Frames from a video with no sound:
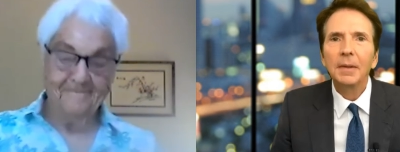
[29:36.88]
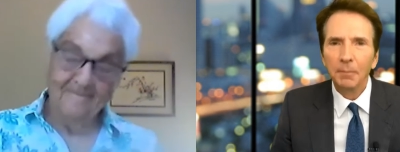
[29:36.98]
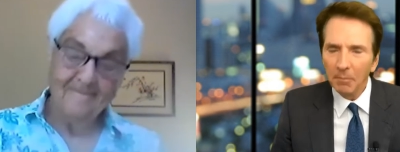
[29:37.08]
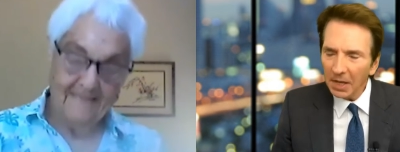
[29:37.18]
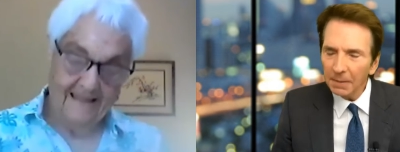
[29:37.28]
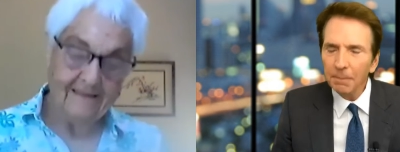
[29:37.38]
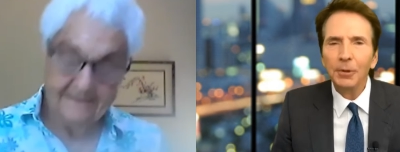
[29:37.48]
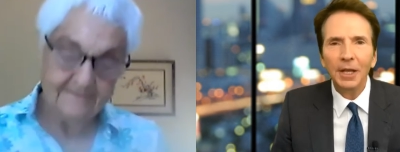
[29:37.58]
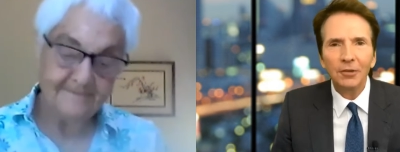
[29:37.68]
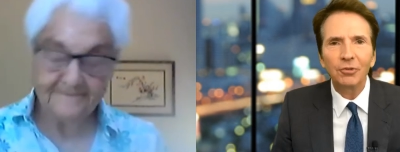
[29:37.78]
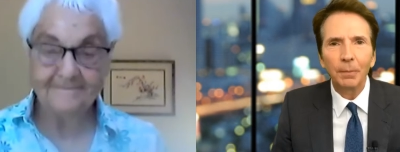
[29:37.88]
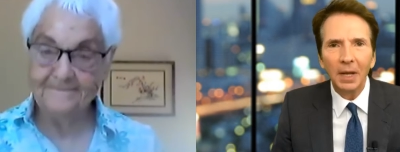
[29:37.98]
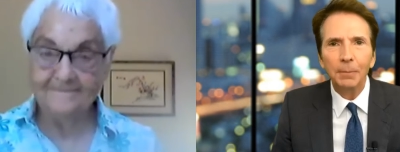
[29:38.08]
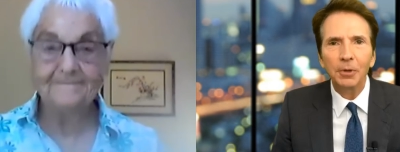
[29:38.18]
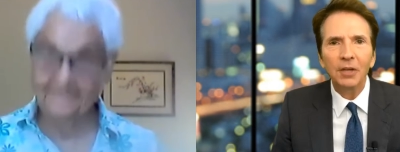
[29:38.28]
Speaker 1: my pleasure,
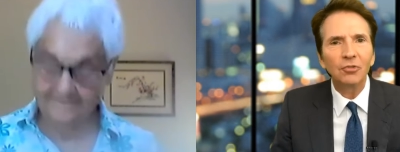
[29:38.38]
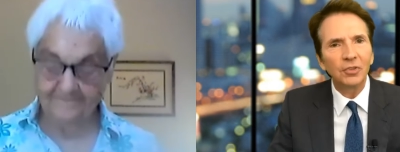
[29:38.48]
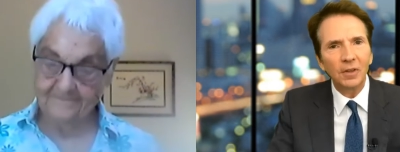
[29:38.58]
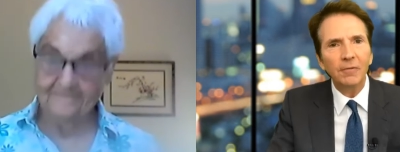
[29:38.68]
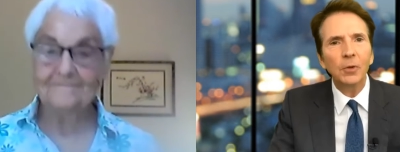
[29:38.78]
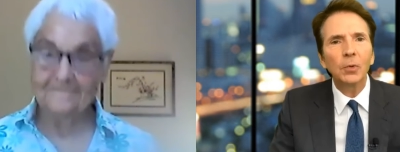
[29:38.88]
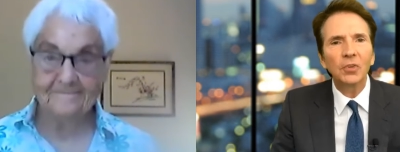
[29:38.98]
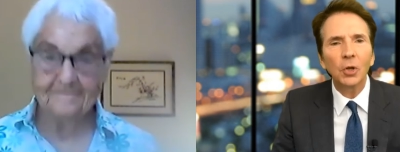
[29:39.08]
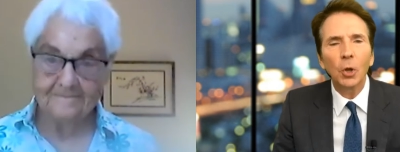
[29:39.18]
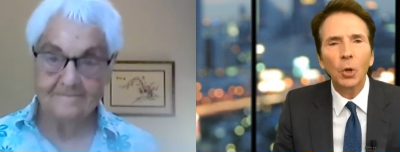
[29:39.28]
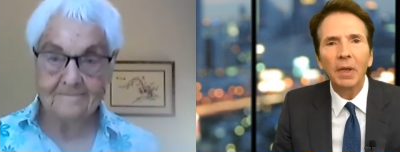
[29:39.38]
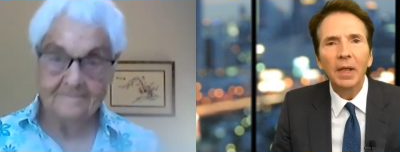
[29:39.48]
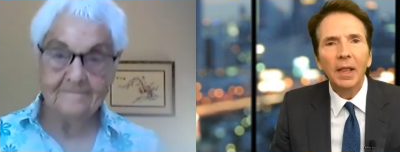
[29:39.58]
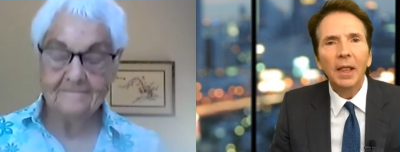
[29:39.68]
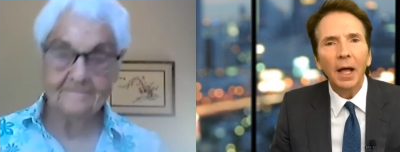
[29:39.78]
my pleasure. And to the viewers at home,
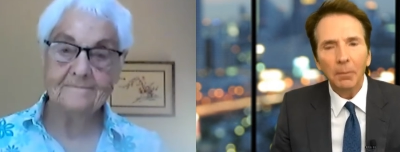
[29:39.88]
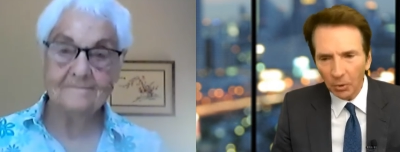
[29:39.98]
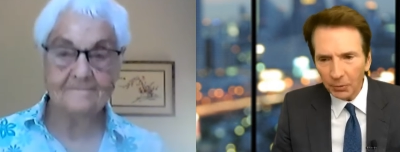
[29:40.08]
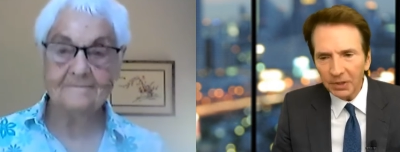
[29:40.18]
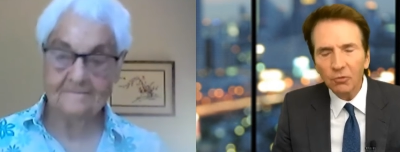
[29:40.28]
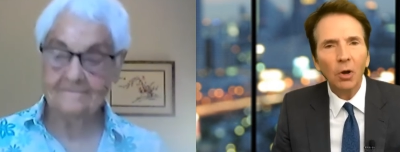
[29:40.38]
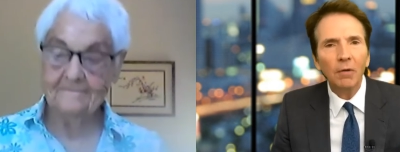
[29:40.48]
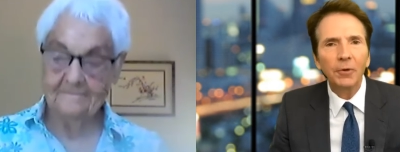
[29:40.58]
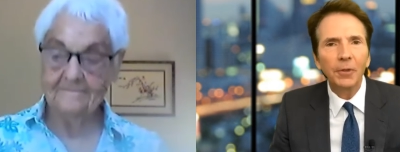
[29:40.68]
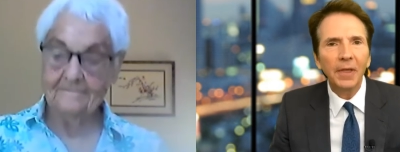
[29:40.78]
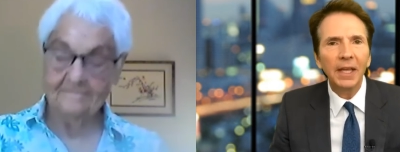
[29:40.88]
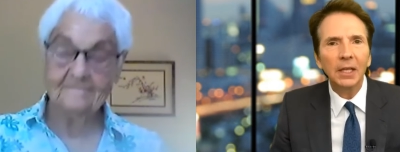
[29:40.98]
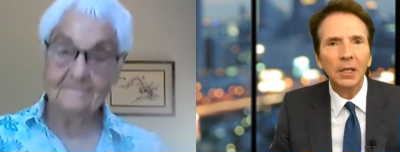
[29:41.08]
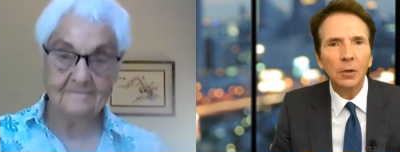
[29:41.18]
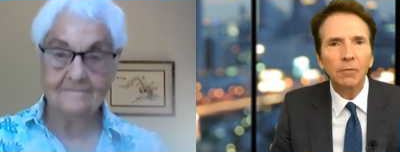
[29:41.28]
I'm Logan Crawford,
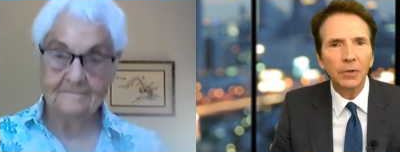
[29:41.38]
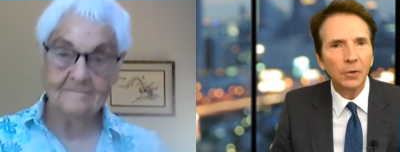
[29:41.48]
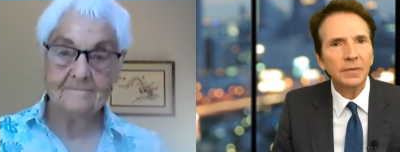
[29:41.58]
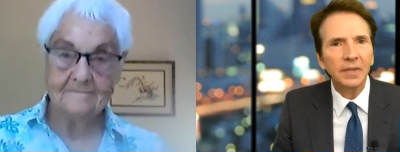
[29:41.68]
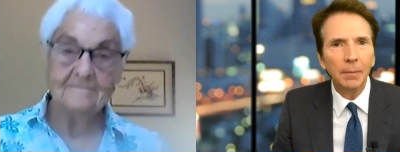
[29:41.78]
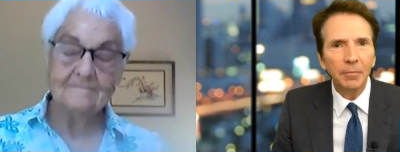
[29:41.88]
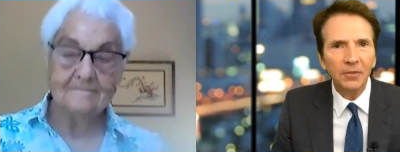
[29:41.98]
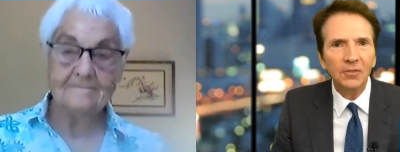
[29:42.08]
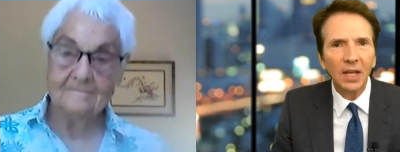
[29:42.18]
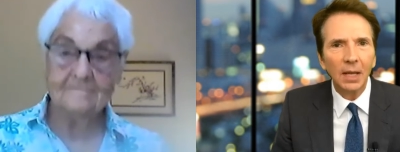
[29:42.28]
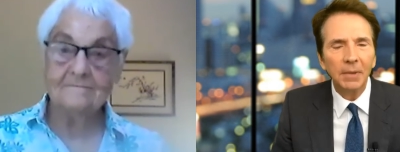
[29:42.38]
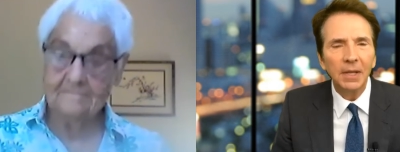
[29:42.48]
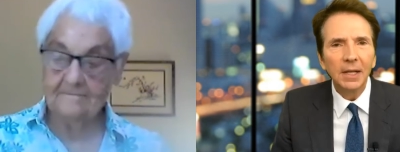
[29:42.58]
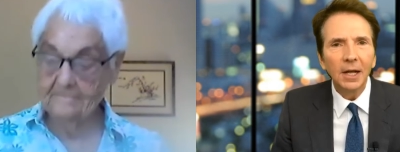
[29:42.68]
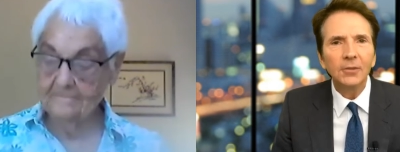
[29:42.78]
thanking you for your time this time.
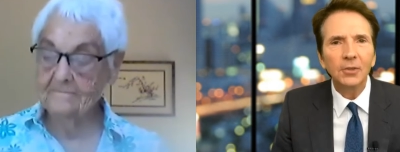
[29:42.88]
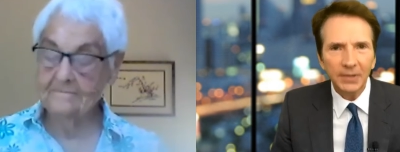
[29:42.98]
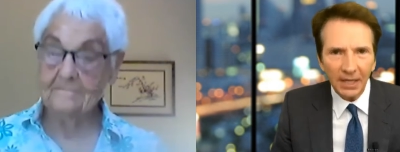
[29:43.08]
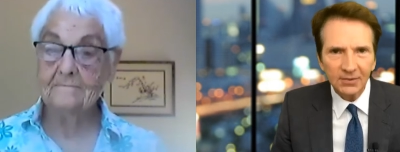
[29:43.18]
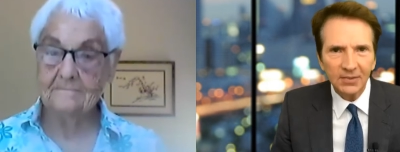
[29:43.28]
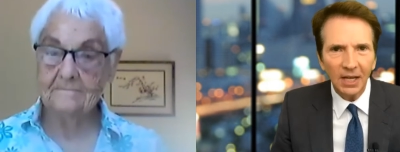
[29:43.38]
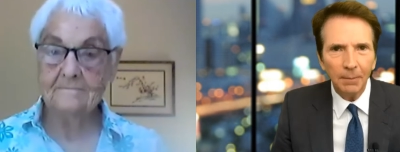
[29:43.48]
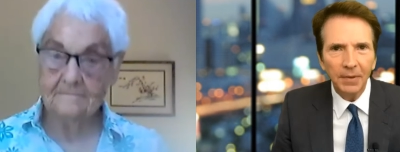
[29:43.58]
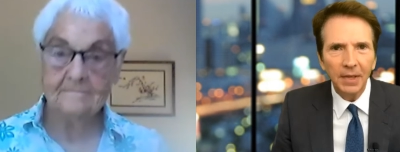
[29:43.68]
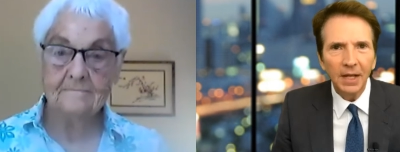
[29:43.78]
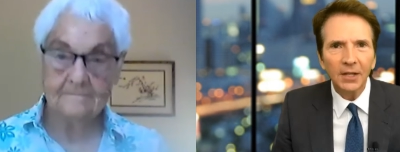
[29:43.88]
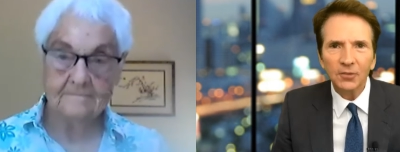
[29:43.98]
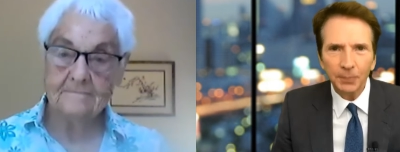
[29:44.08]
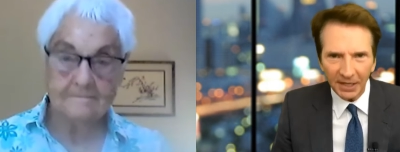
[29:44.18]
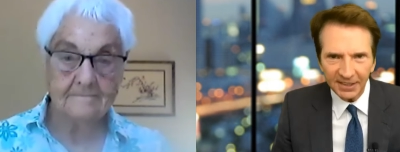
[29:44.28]
Until next time on
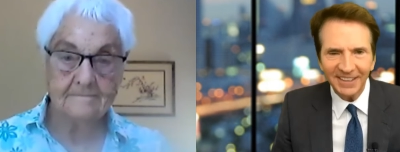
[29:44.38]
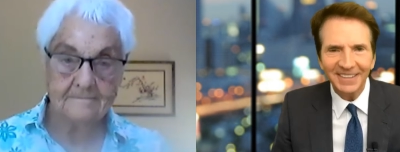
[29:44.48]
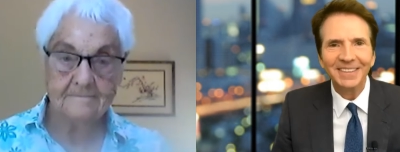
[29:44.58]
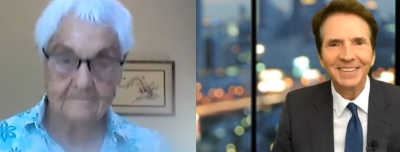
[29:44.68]
Spotlight.